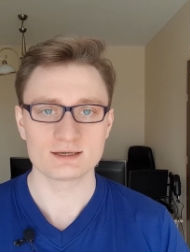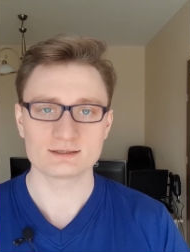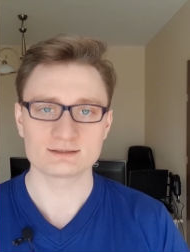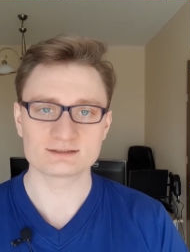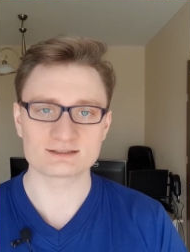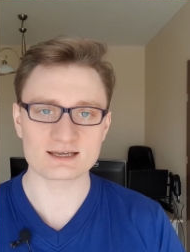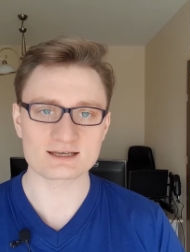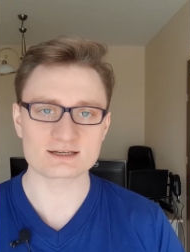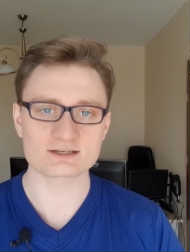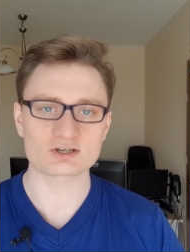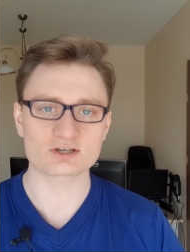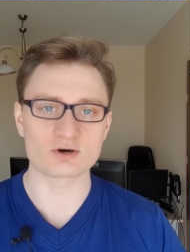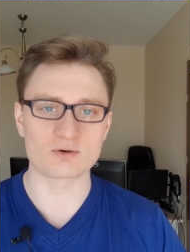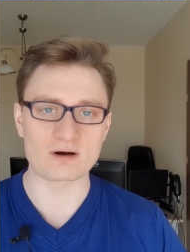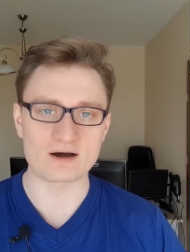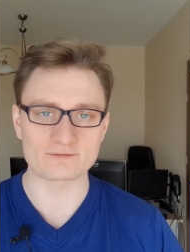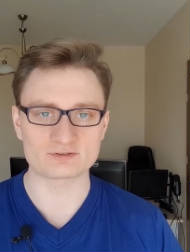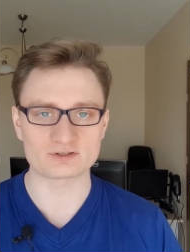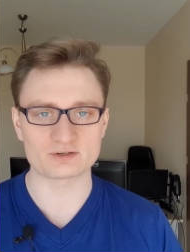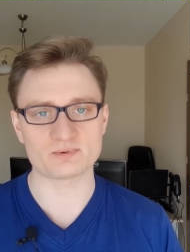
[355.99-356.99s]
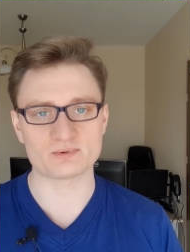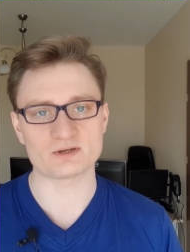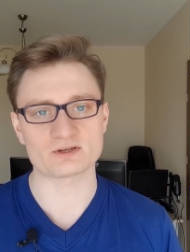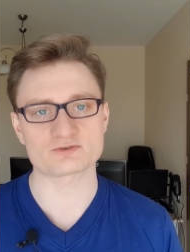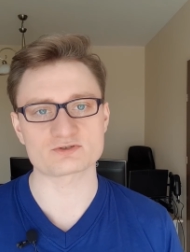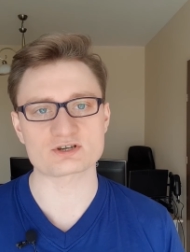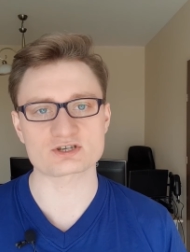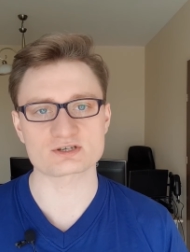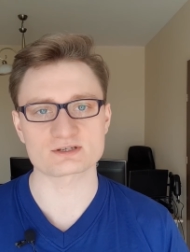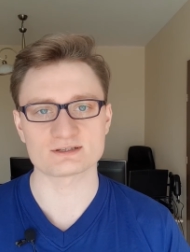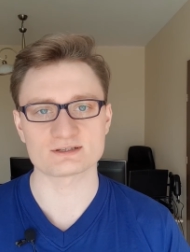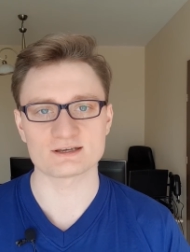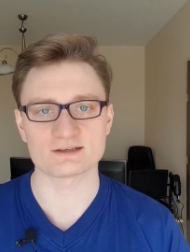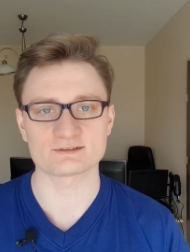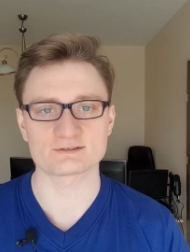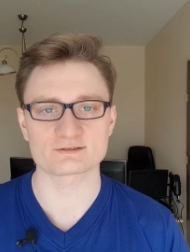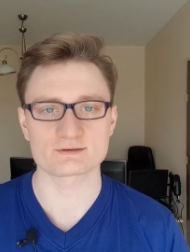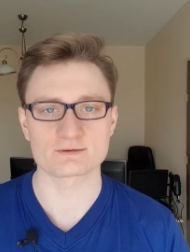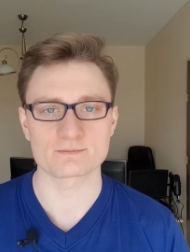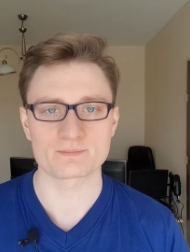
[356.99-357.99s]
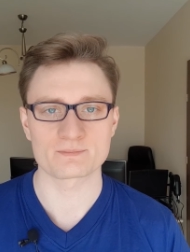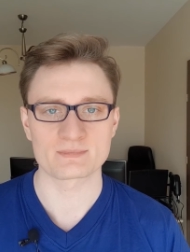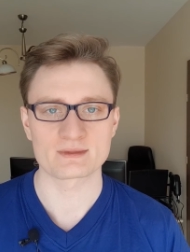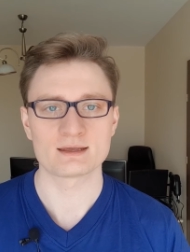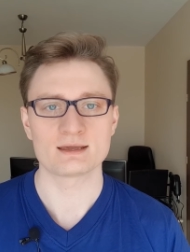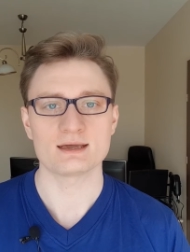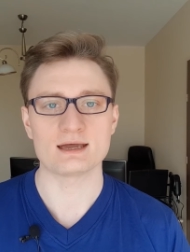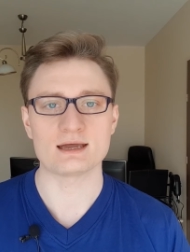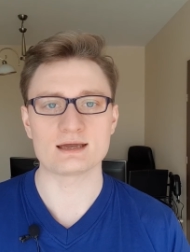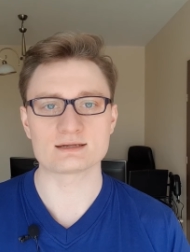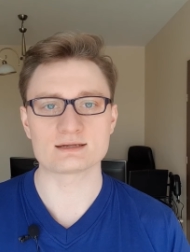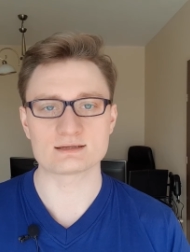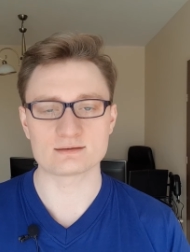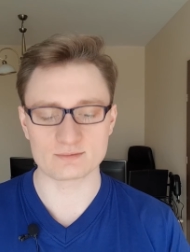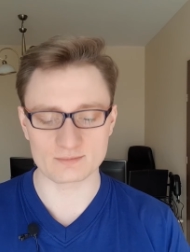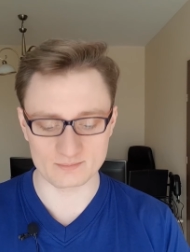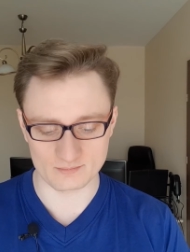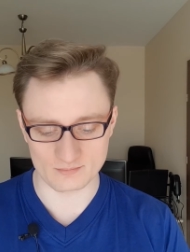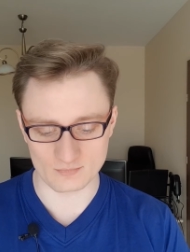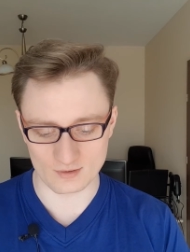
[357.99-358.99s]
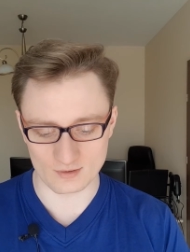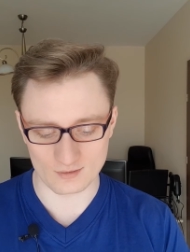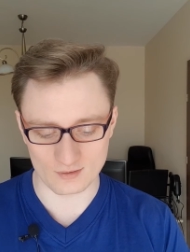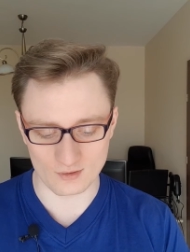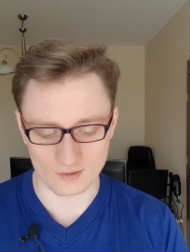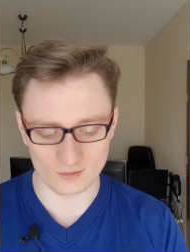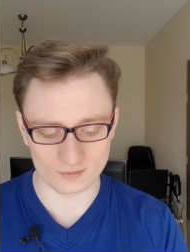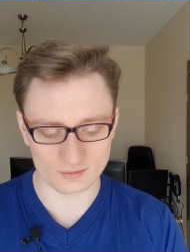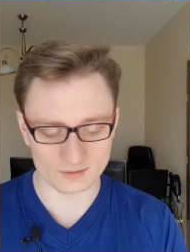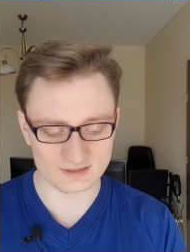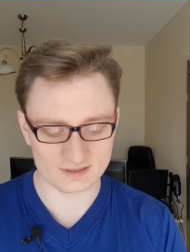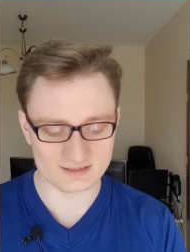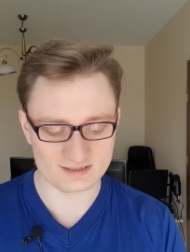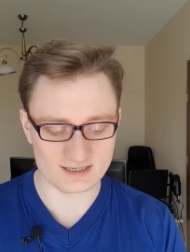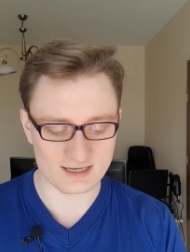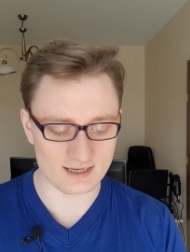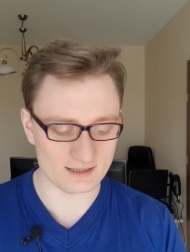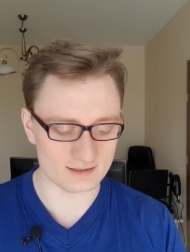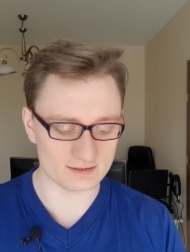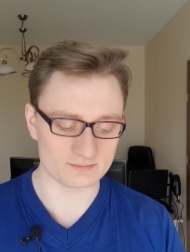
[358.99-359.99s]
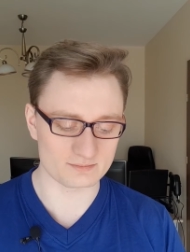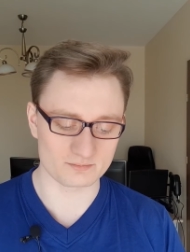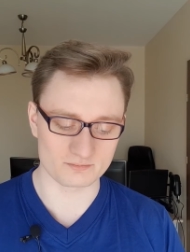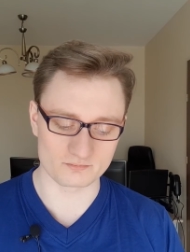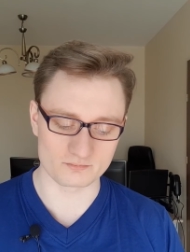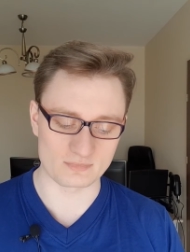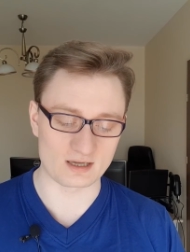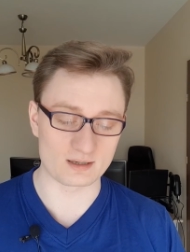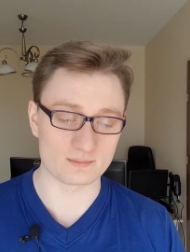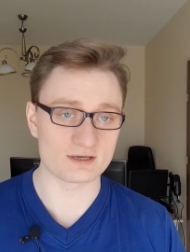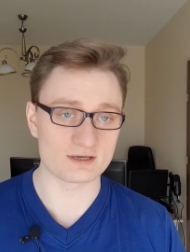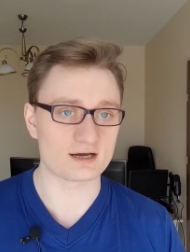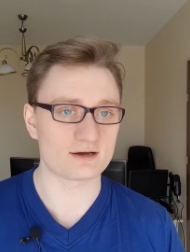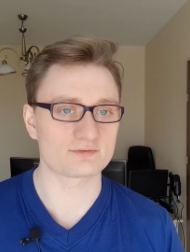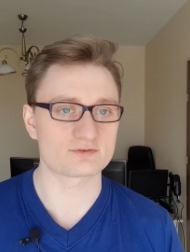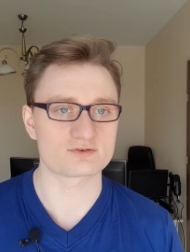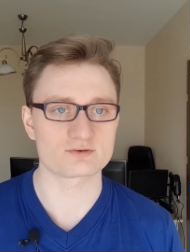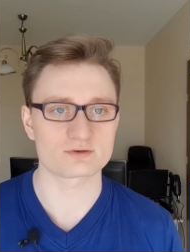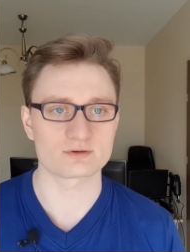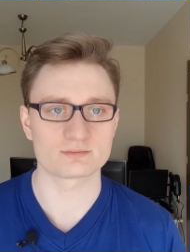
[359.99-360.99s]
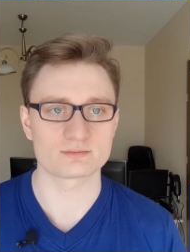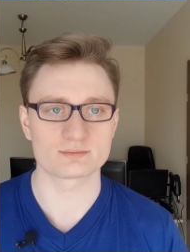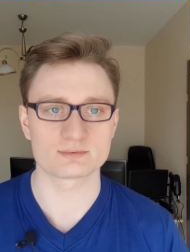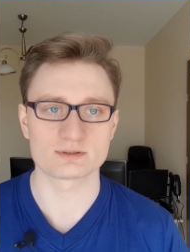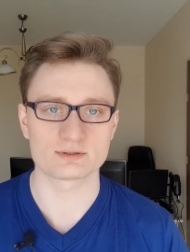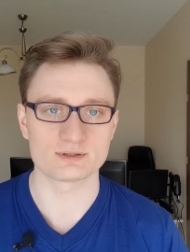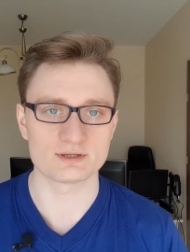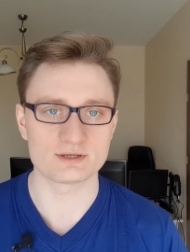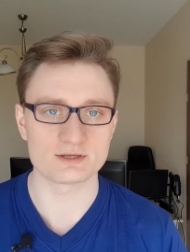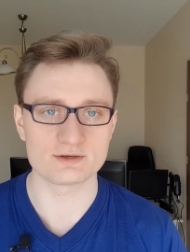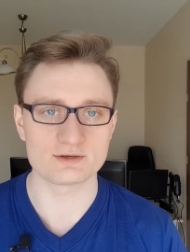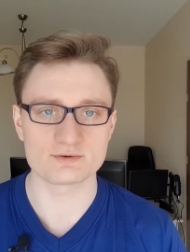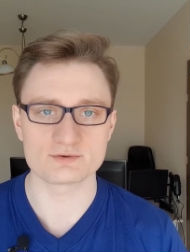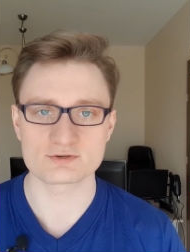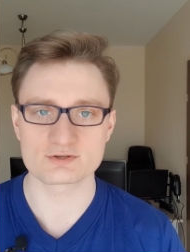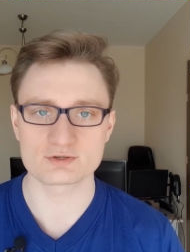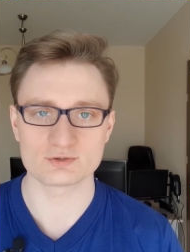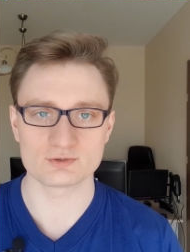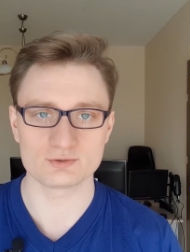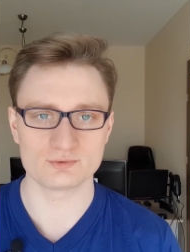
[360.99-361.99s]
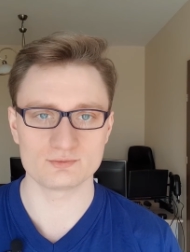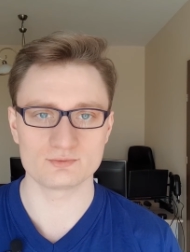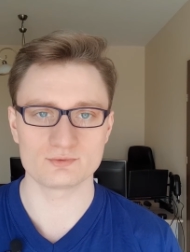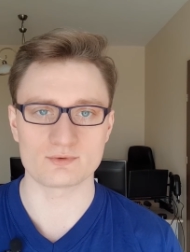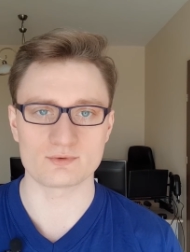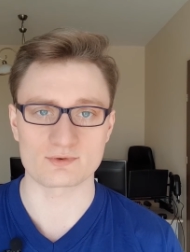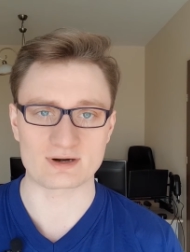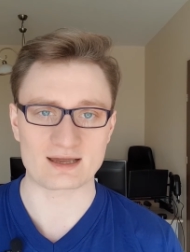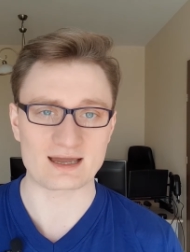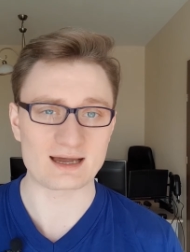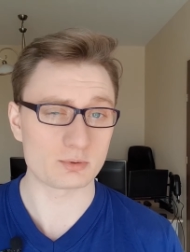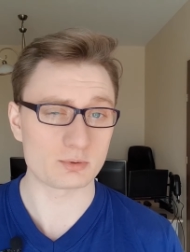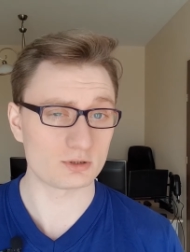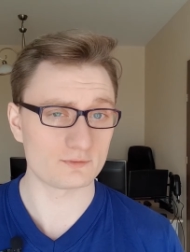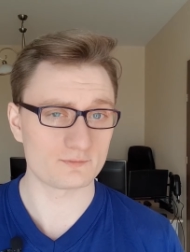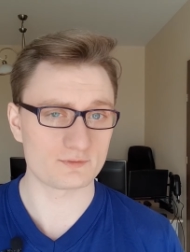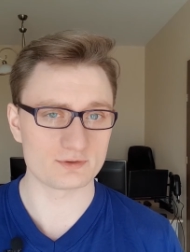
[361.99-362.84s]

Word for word: Then go after a penetration test and only then, maybe after a year, two or a couple of